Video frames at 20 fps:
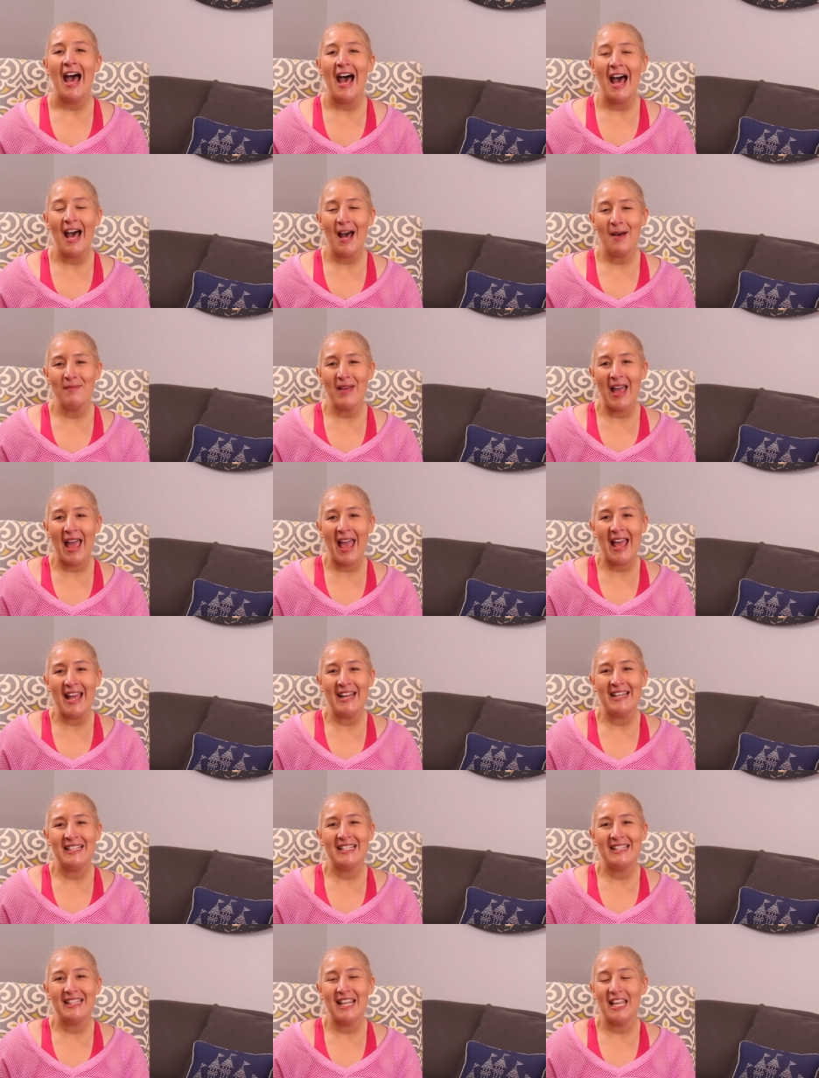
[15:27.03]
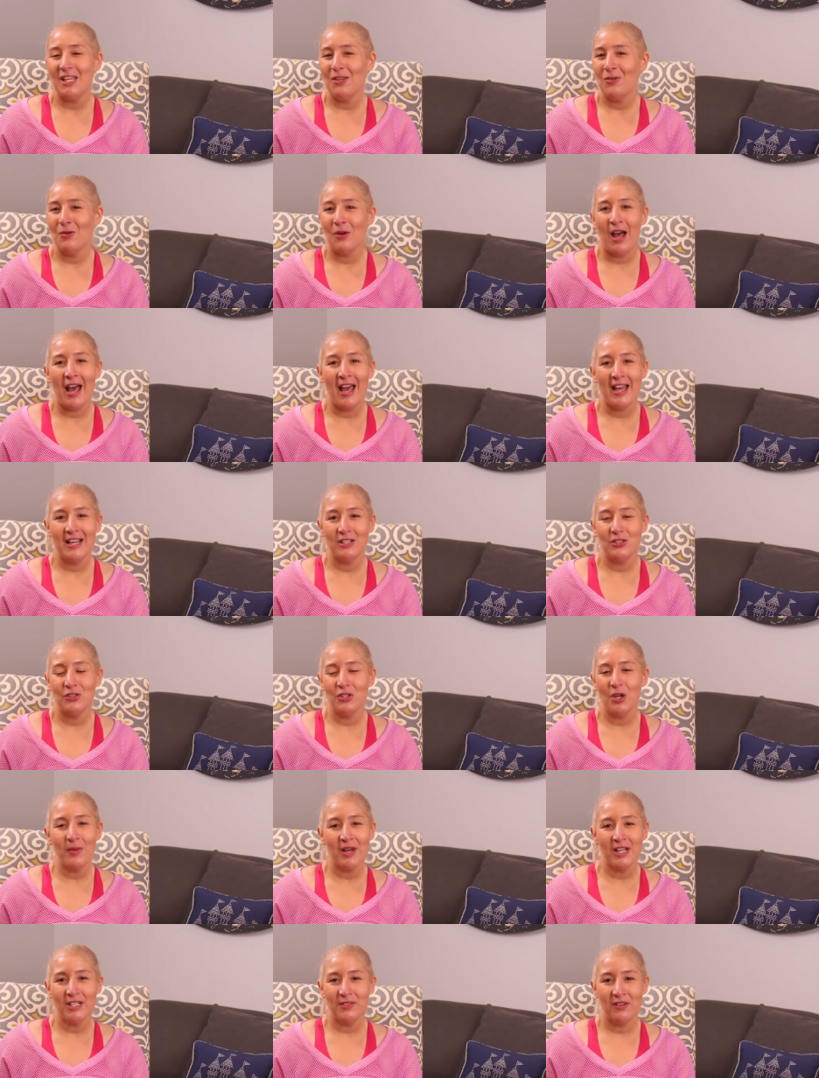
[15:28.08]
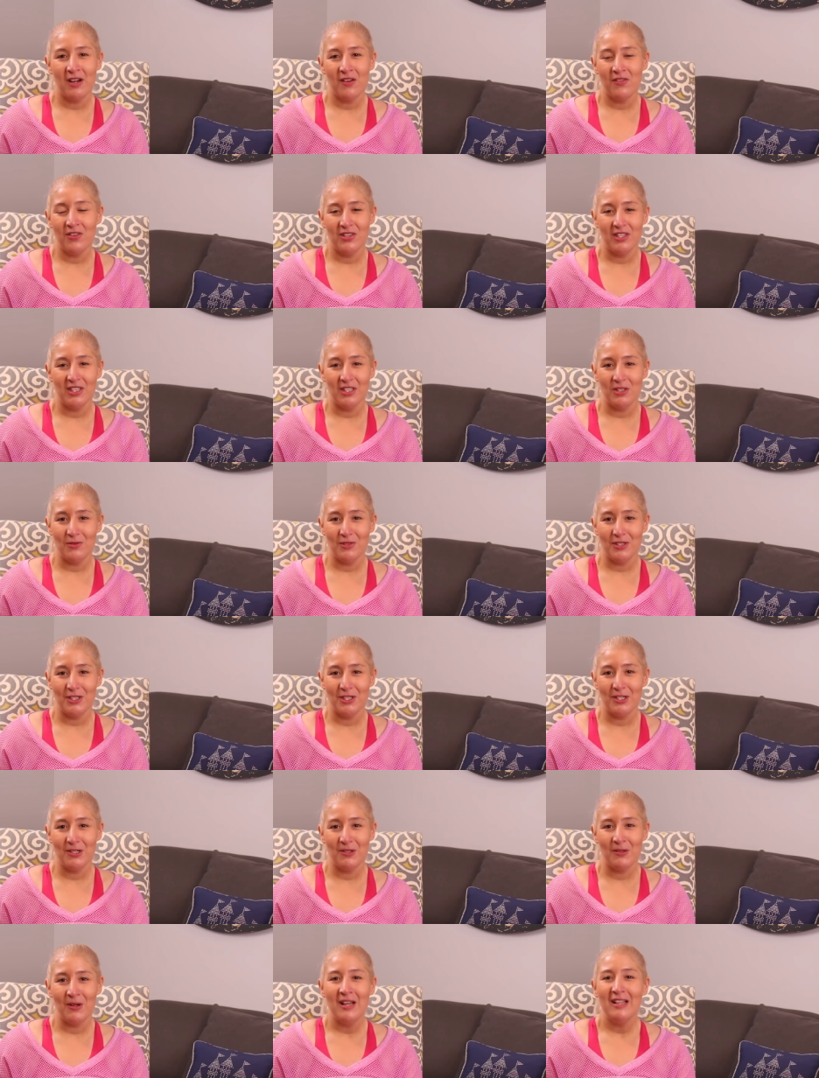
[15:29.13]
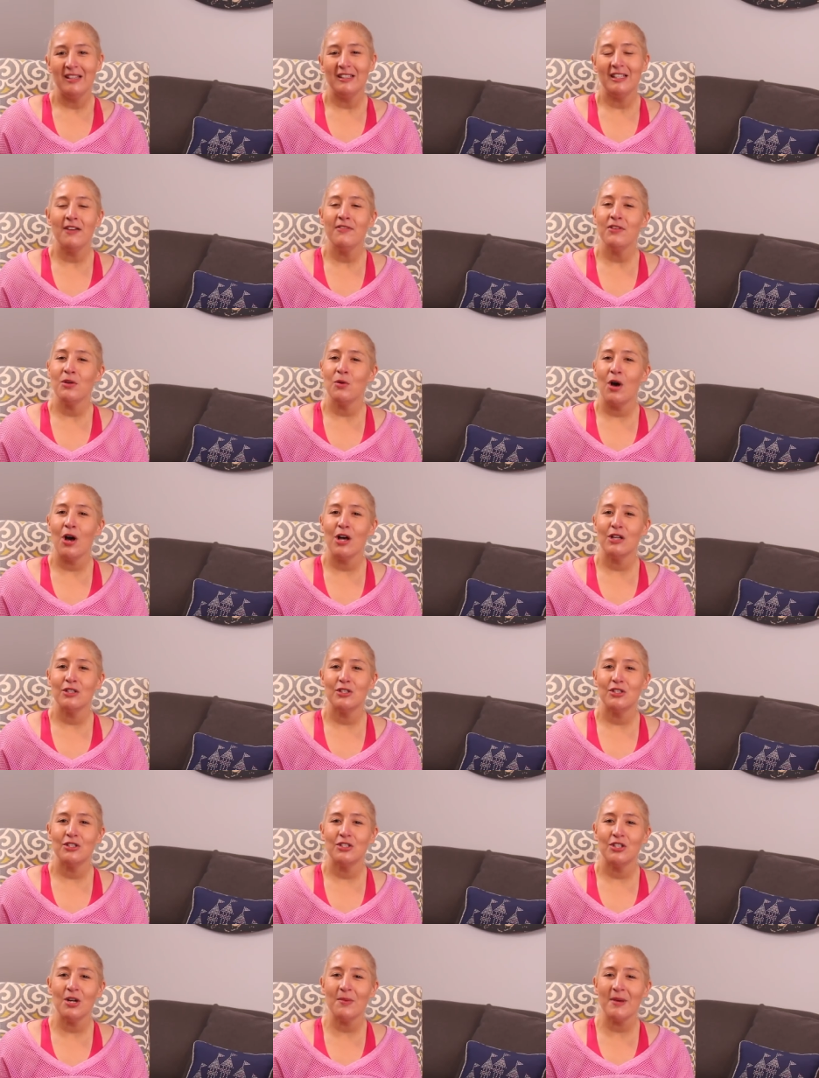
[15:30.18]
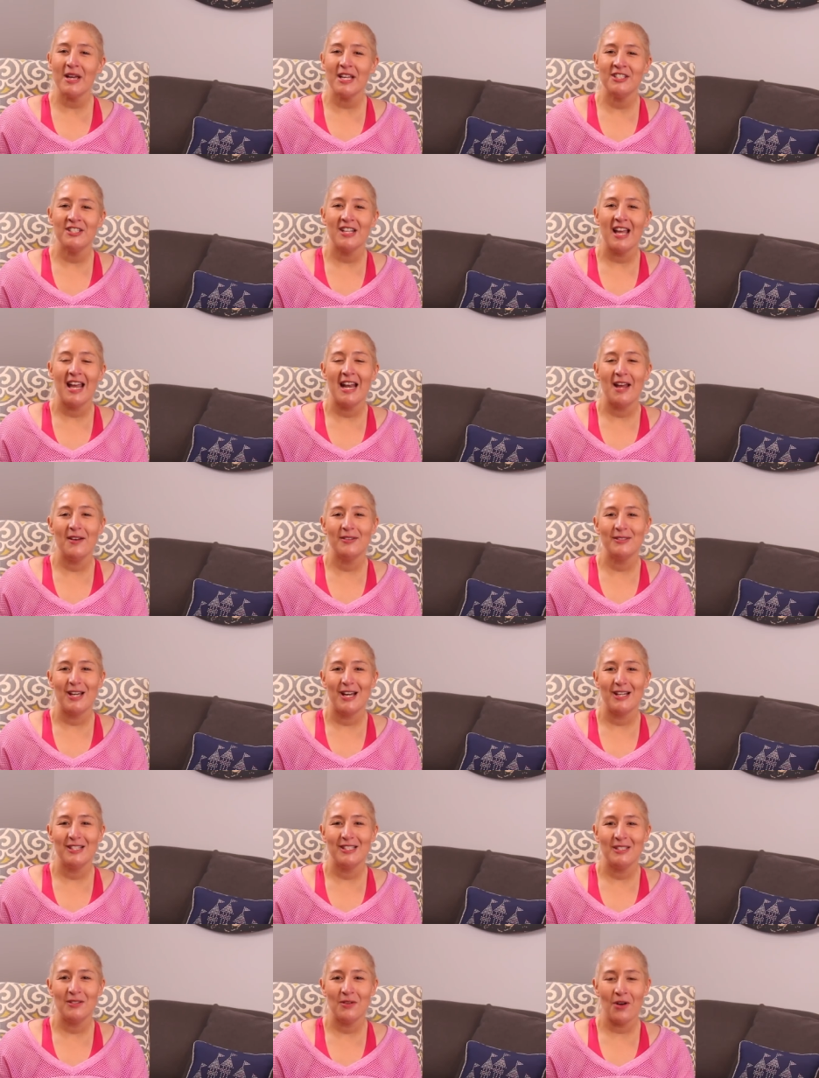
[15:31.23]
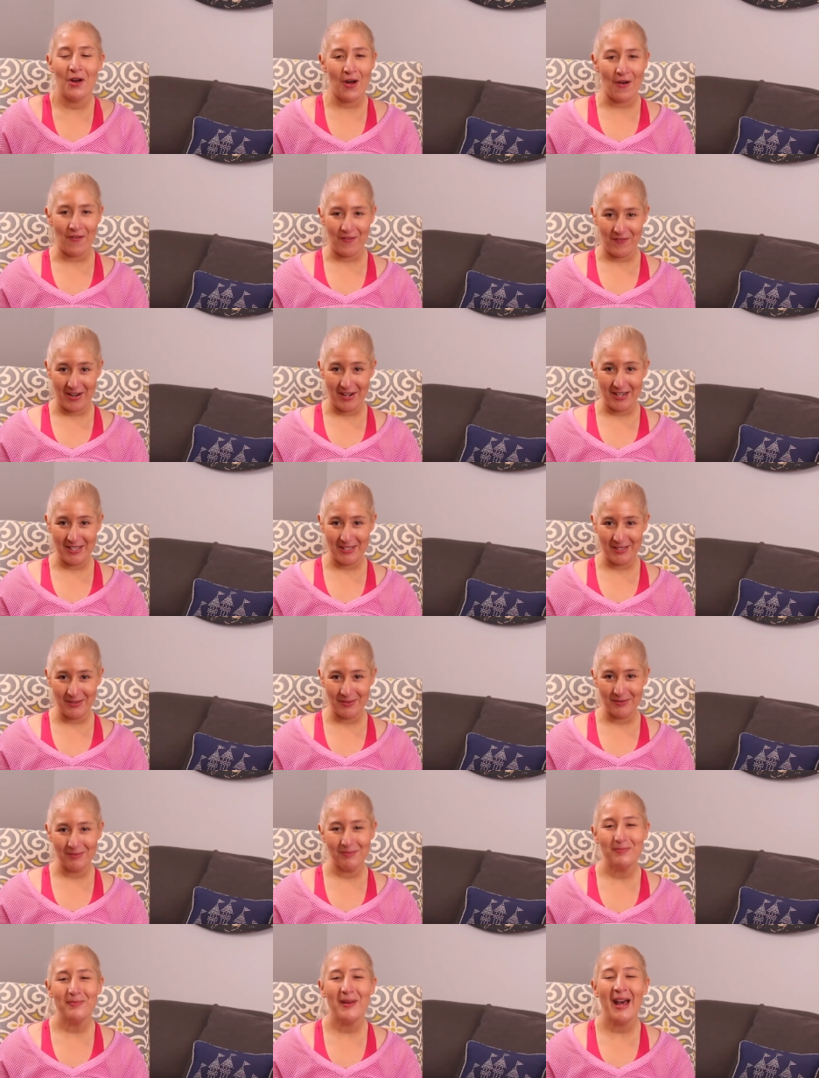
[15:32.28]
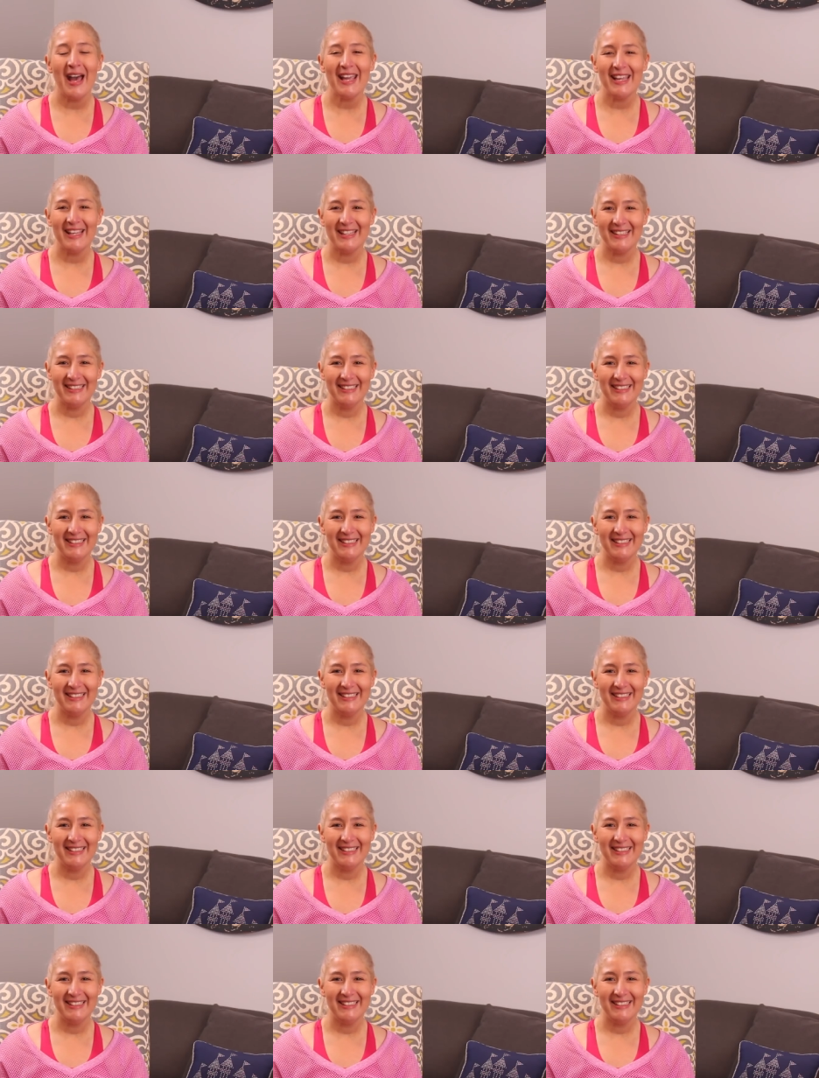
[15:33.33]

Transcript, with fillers: Um, and thank you guys so much for everything you do. Love you all so much, and I will talk to you all very soon. Bye.